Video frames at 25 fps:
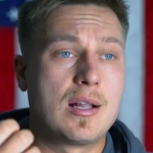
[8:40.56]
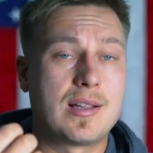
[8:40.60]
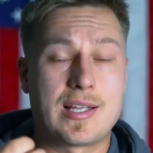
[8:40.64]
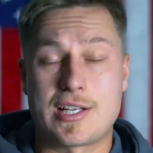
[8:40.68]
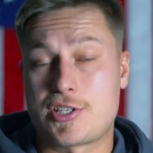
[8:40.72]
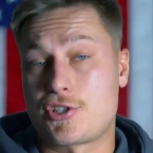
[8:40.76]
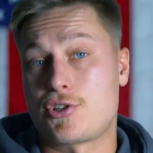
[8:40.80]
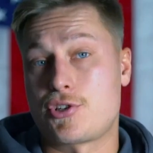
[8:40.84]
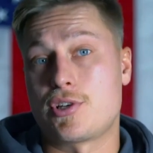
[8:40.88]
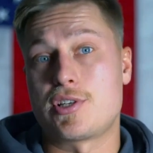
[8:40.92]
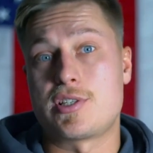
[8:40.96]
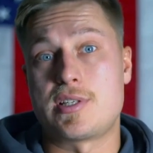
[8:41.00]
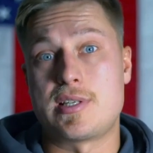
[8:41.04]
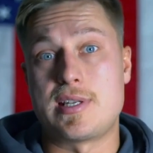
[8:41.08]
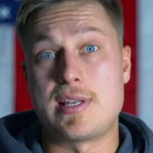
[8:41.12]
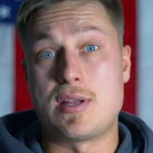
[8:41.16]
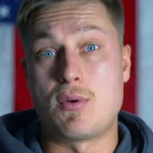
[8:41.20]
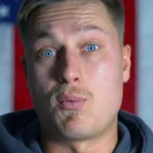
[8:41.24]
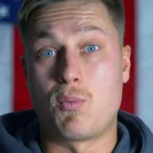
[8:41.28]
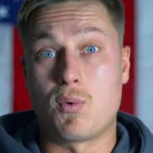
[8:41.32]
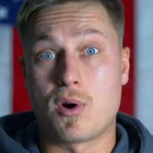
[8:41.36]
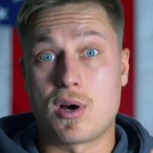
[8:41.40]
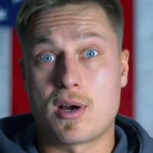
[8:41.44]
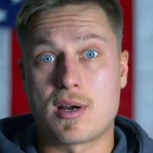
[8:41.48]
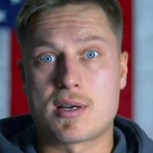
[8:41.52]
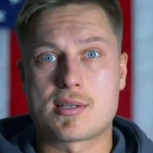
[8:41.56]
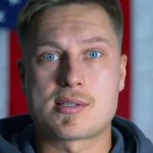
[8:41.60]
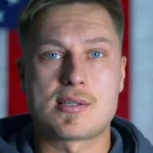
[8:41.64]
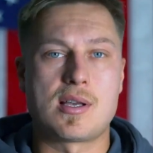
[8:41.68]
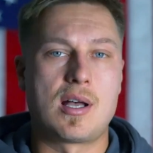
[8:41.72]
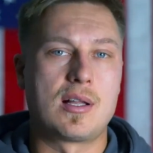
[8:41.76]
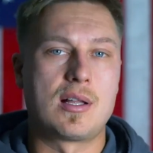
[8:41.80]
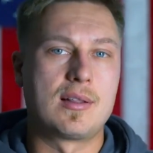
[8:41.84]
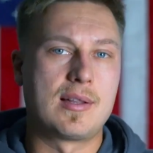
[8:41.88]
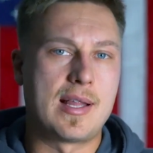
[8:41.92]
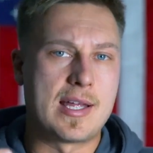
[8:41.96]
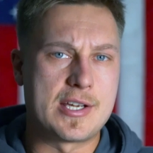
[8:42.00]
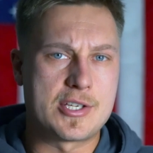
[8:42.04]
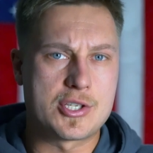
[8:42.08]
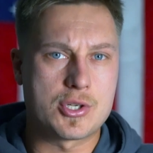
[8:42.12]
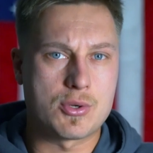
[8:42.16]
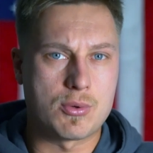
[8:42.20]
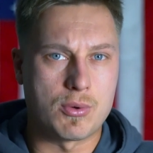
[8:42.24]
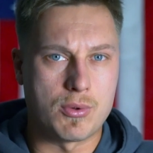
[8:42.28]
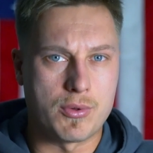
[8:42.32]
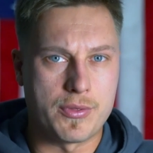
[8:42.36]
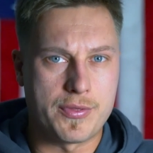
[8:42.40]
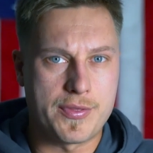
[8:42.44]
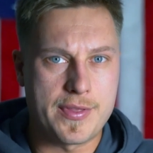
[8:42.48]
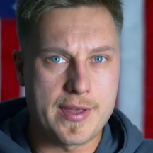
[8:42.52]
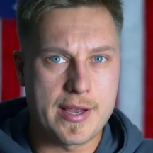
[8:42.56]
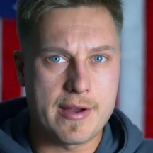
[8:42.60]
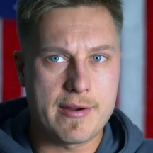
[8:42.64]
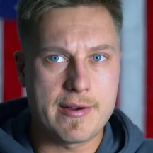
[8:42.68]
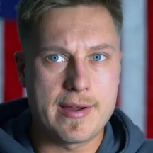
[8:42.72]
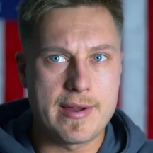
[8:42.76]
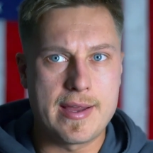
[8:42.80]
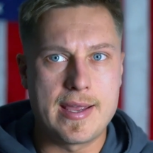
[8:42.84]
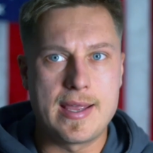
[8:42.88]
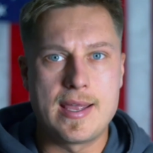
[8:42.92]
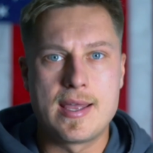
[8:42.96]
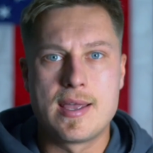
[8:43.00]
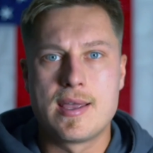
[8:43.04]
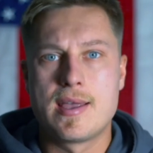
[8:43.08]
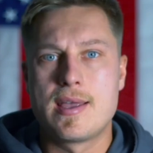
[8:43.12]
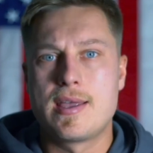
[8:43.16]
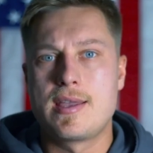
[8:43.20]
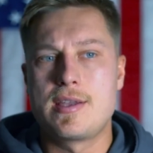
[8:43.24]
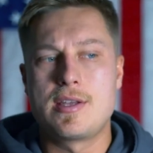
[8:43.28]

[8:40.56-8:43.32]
electricity works, electrical theory,